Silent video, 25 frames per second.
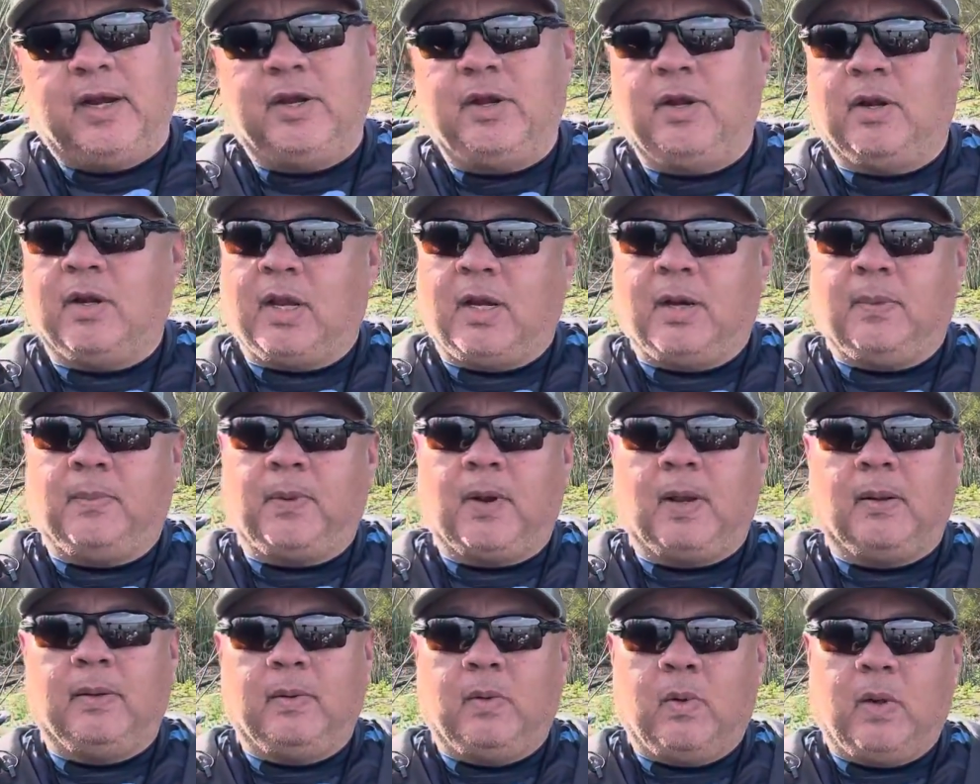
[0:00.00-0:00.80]
You're gonna
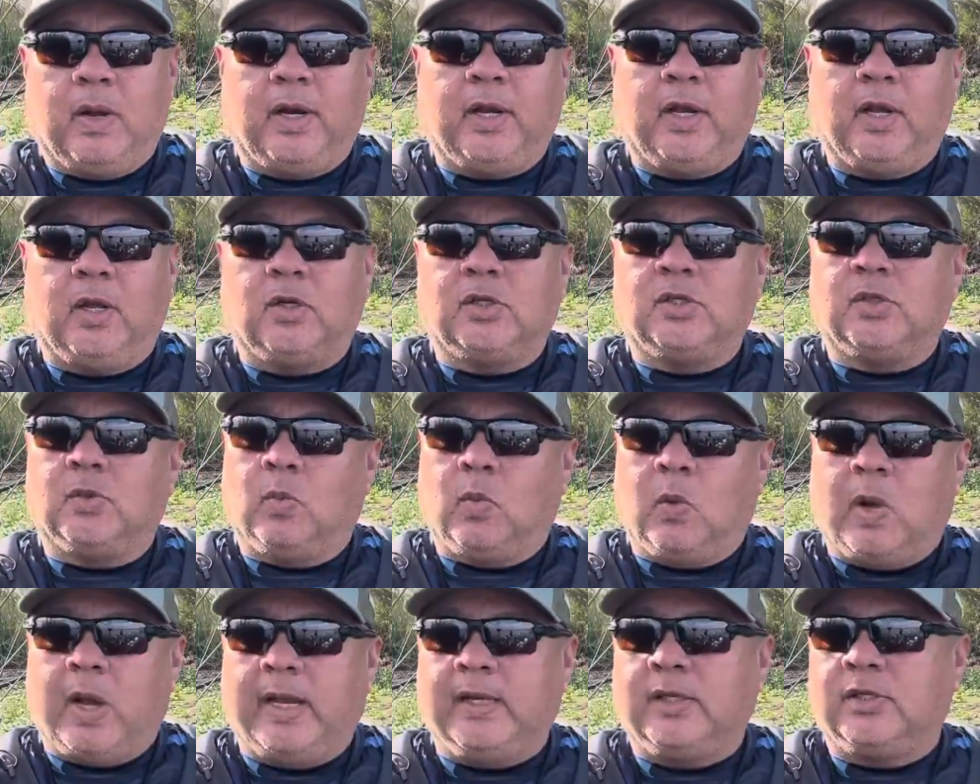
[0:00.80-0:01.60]
probably want to go to some
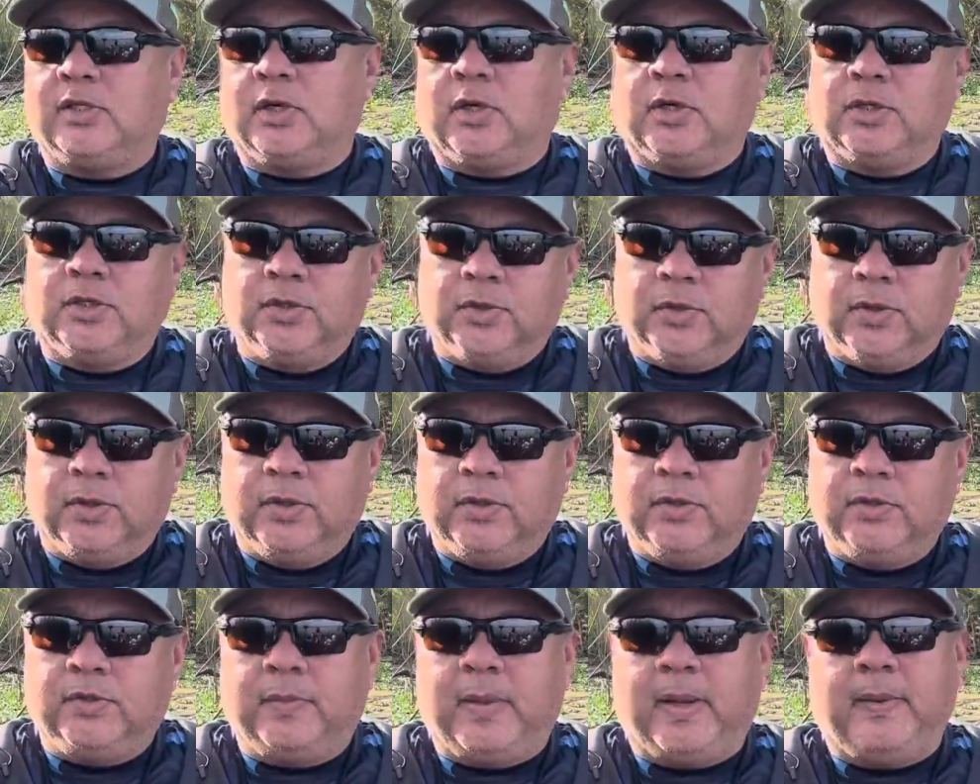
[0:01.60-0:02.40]
white
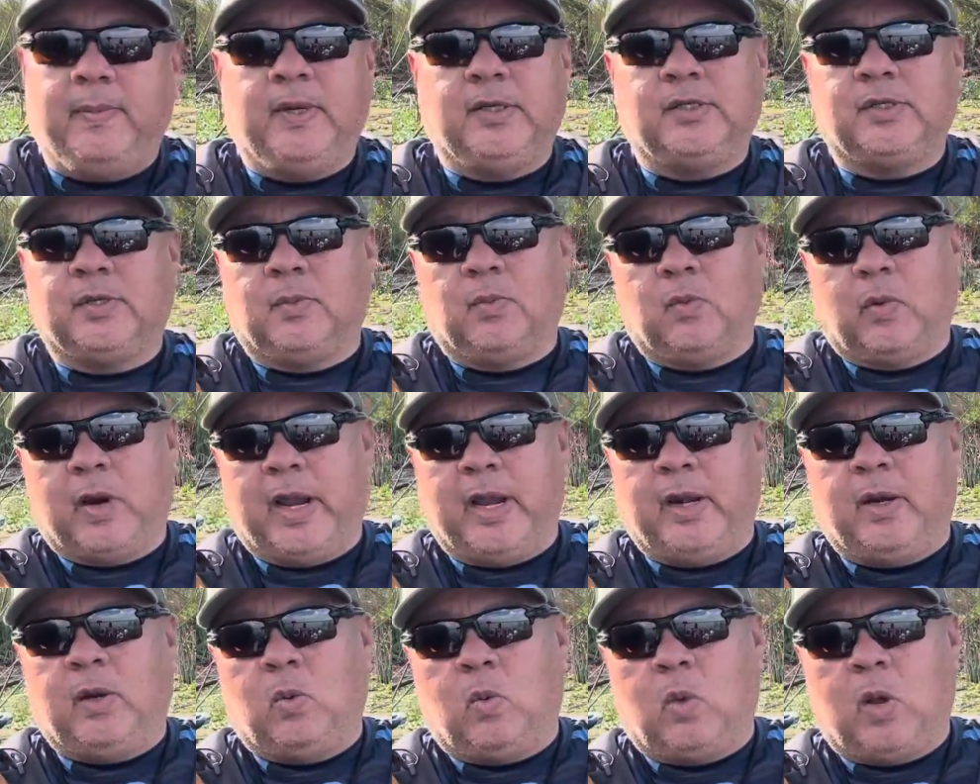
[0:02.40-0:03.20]
chartreuse, maybe some
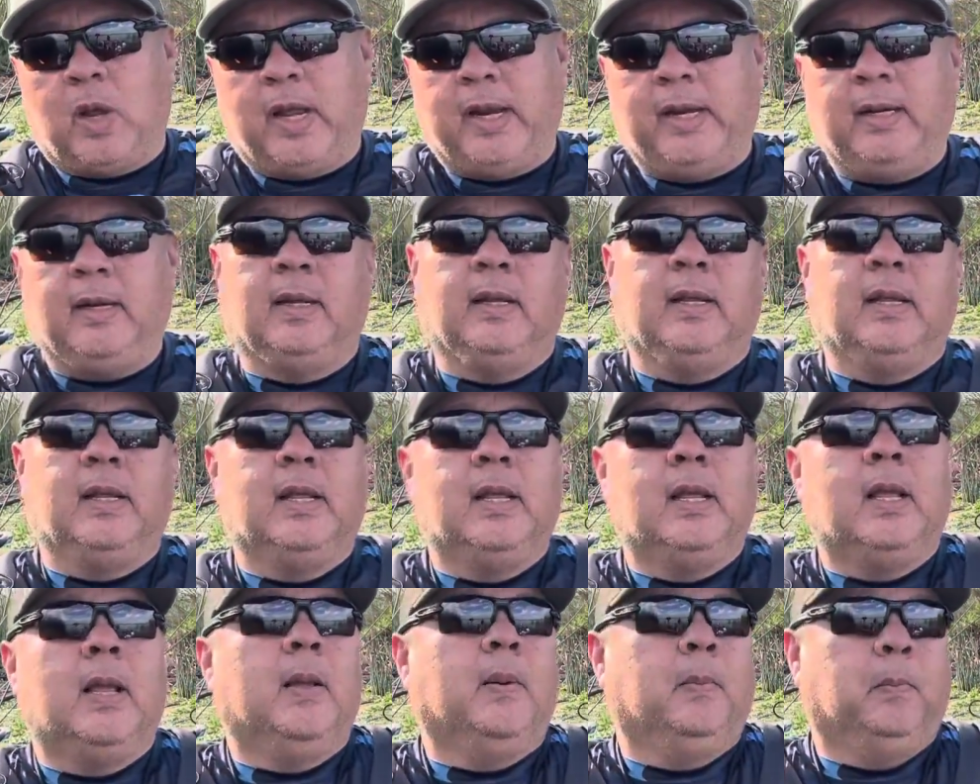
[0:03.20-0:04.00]
red and white,
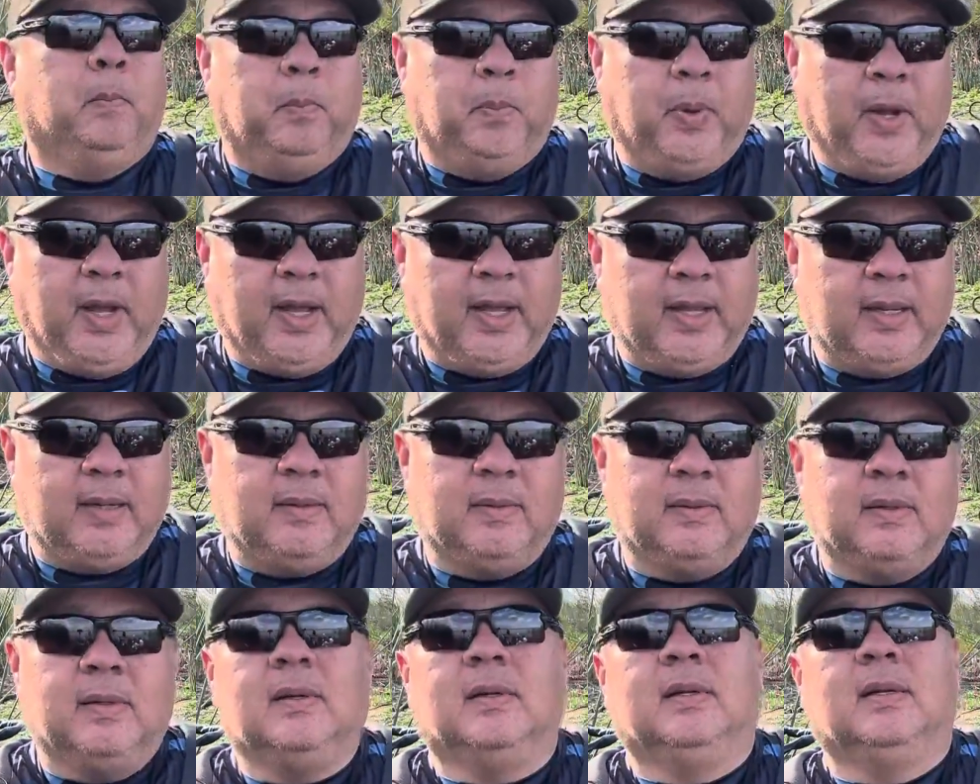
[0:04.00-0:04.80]
but
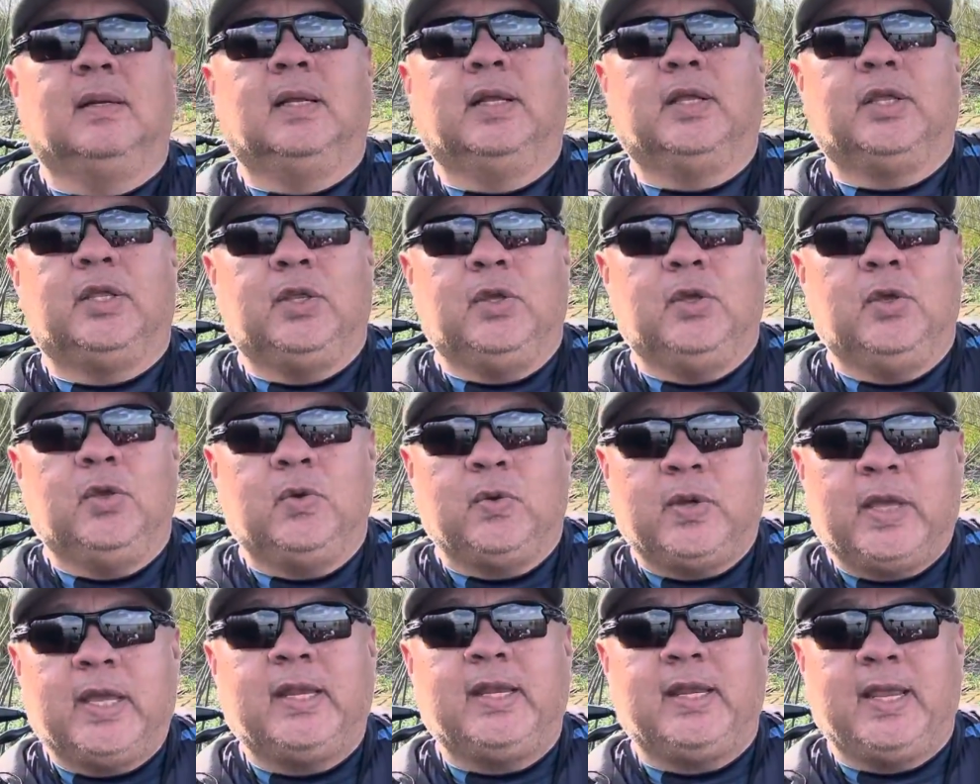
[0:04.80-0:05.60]
you
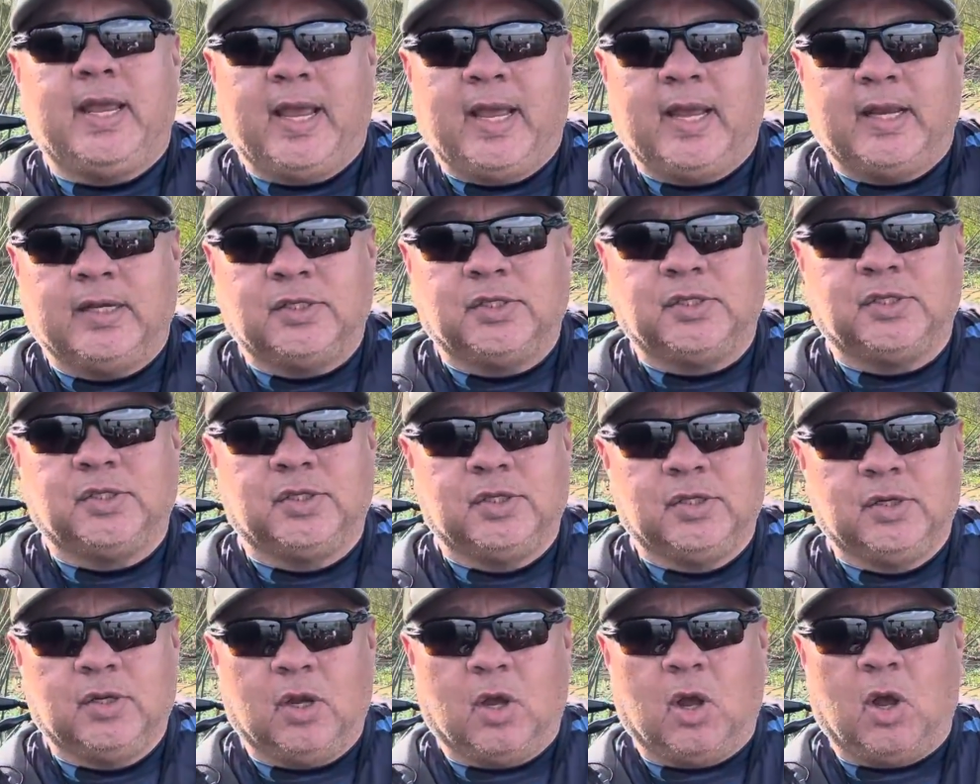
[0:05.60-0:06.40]
can
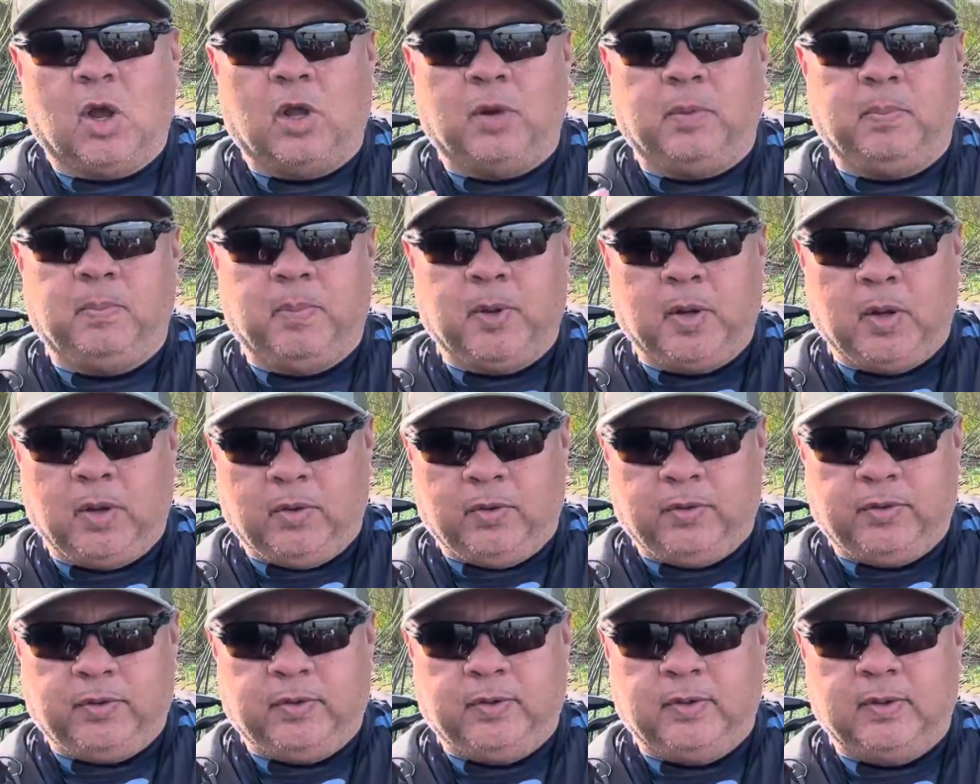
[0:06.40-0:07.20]
catch on
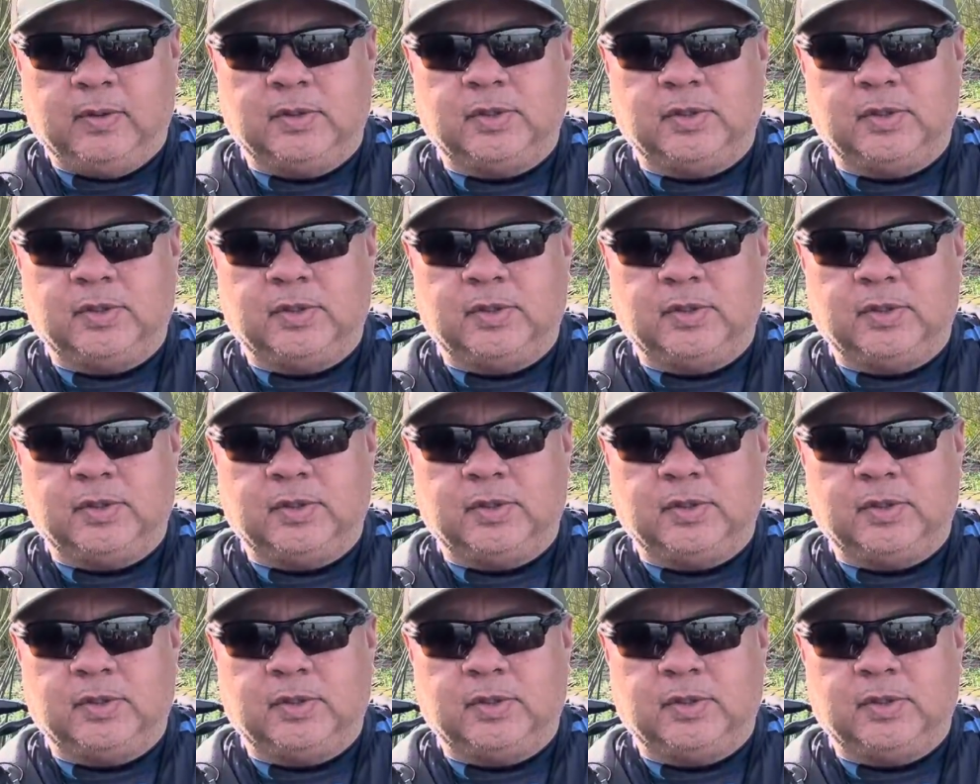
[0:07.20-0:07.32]
both.